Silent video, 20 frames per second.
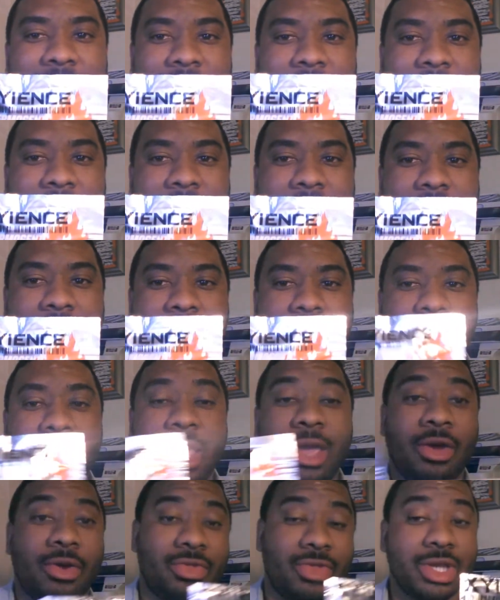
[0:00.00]
And
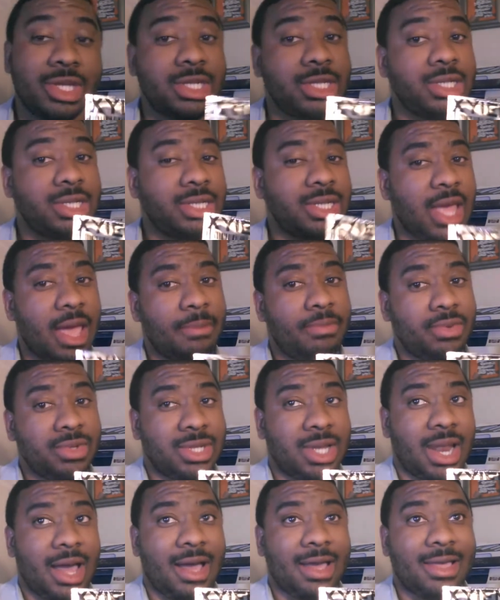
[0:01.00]
here, this is
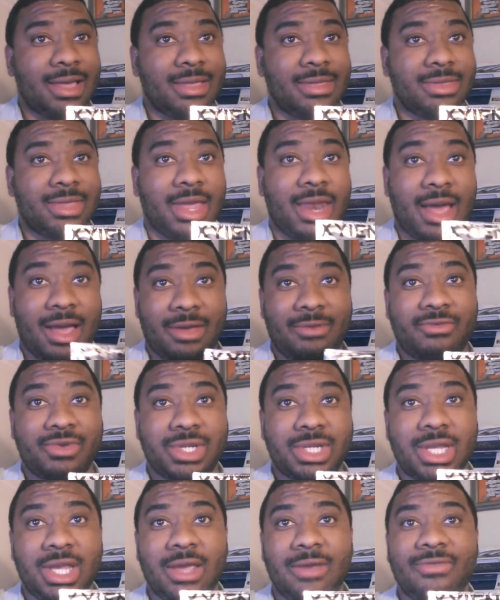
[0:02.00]
samples that I that I
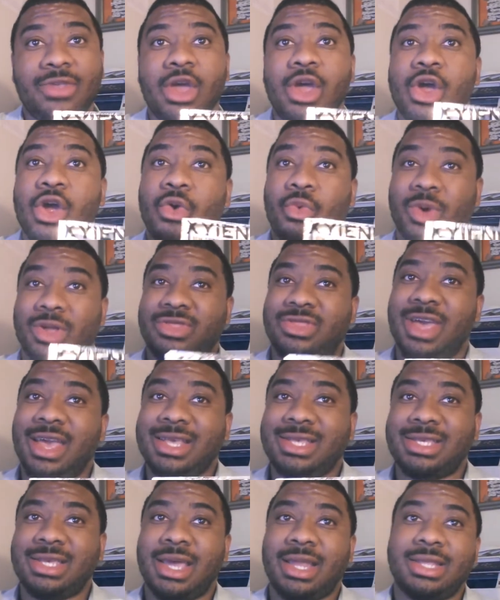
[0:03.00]
received. What
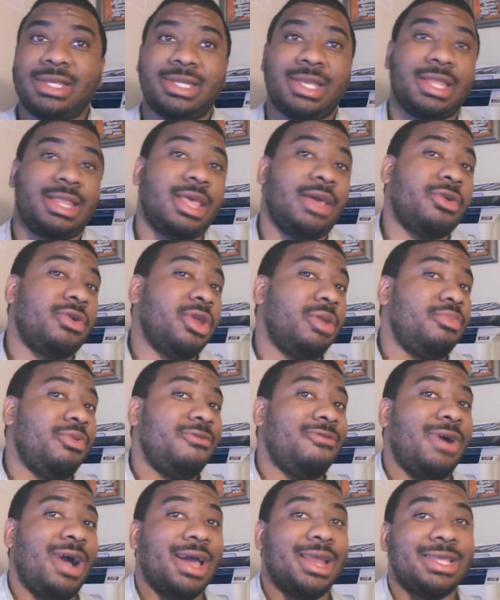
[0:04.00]
they said is that they're going to
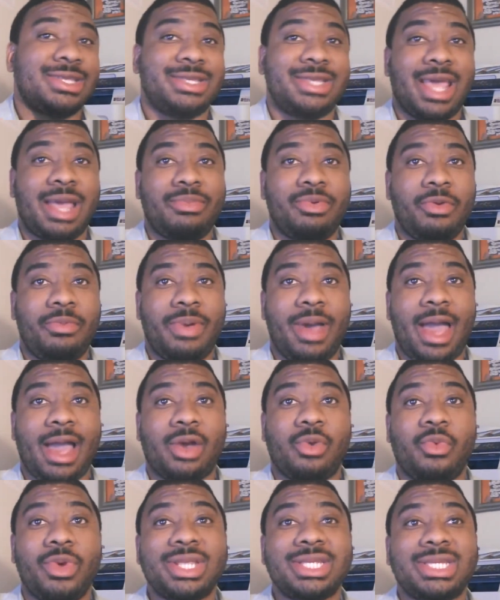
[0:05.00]
provide a sample
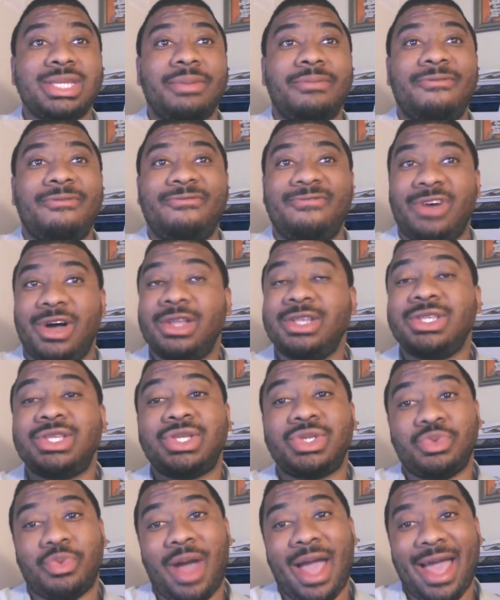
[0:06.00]
pack with some fun
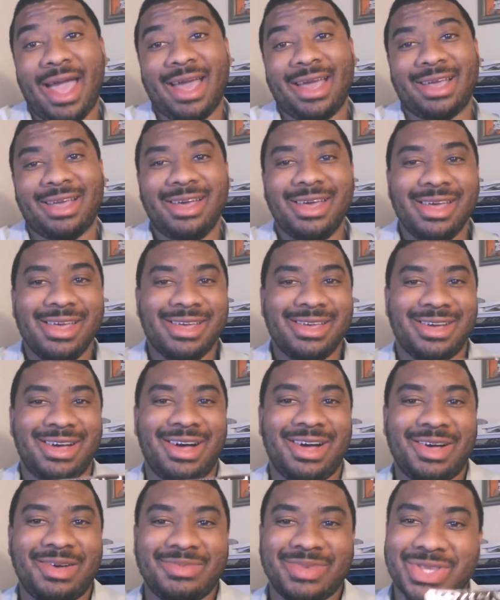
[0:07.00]
swag.
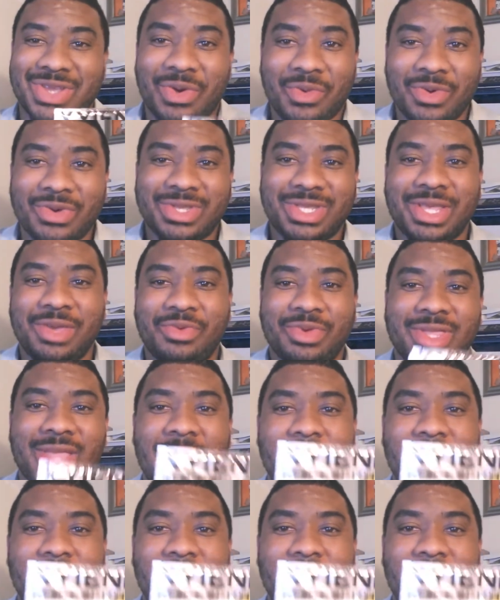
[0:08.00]
Um, so we'll see what